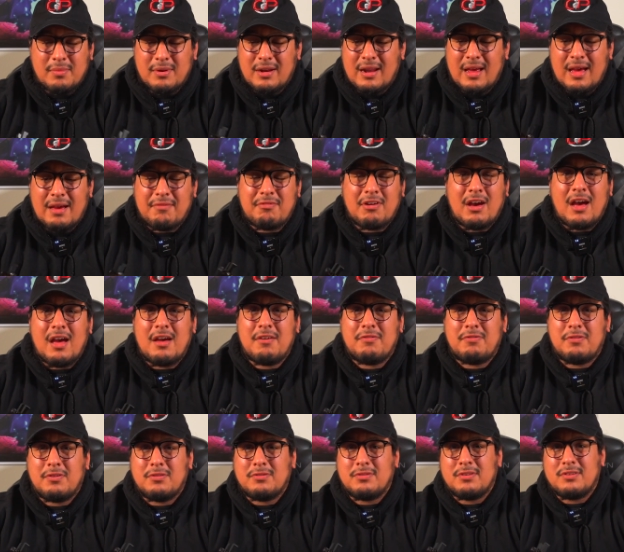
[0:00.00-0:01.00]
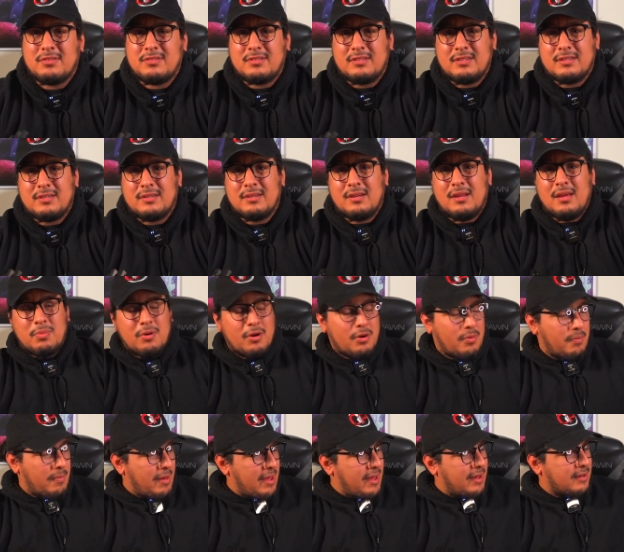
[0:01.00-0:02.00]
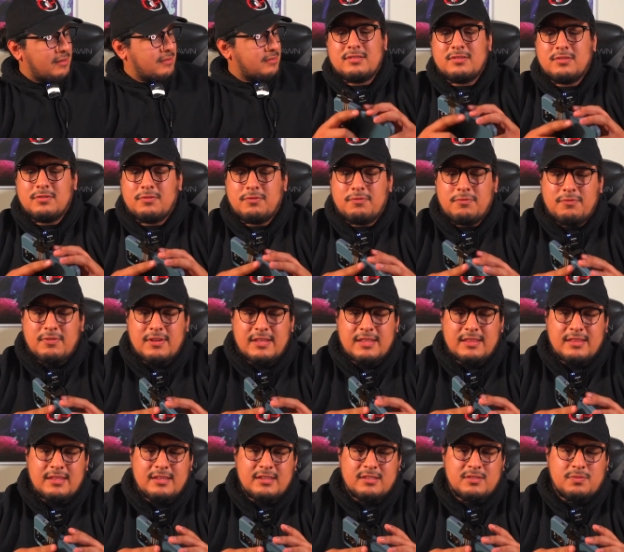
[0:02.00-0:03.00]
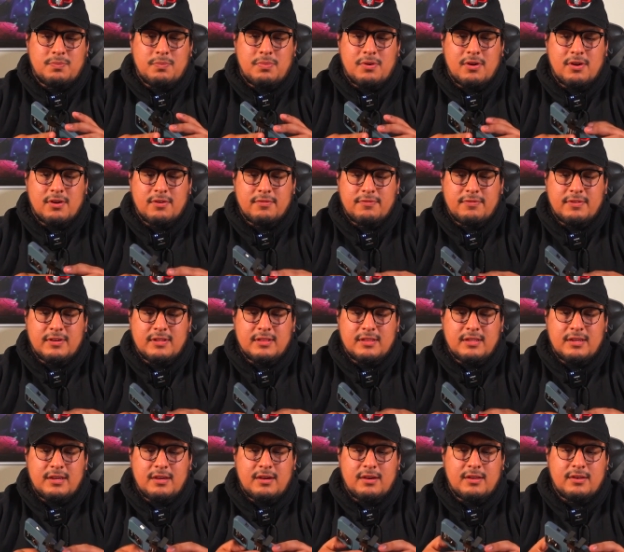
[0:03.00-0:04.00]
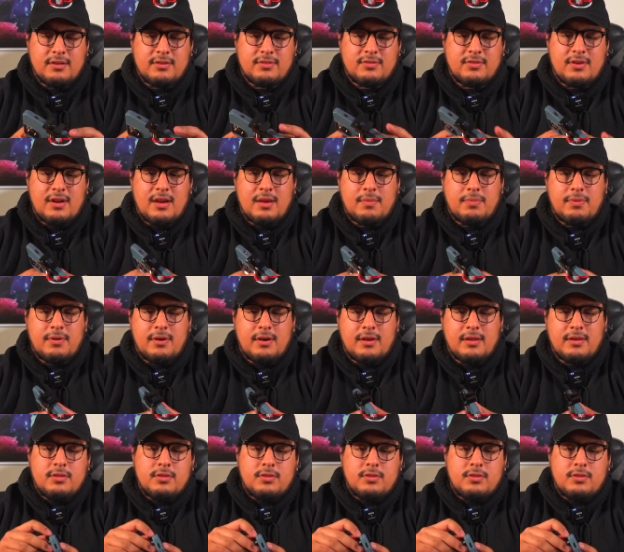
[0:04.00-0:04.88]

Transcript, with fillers: I mean, I have an iPhone 13 Pro Max, so fit this perfectly on a tripod.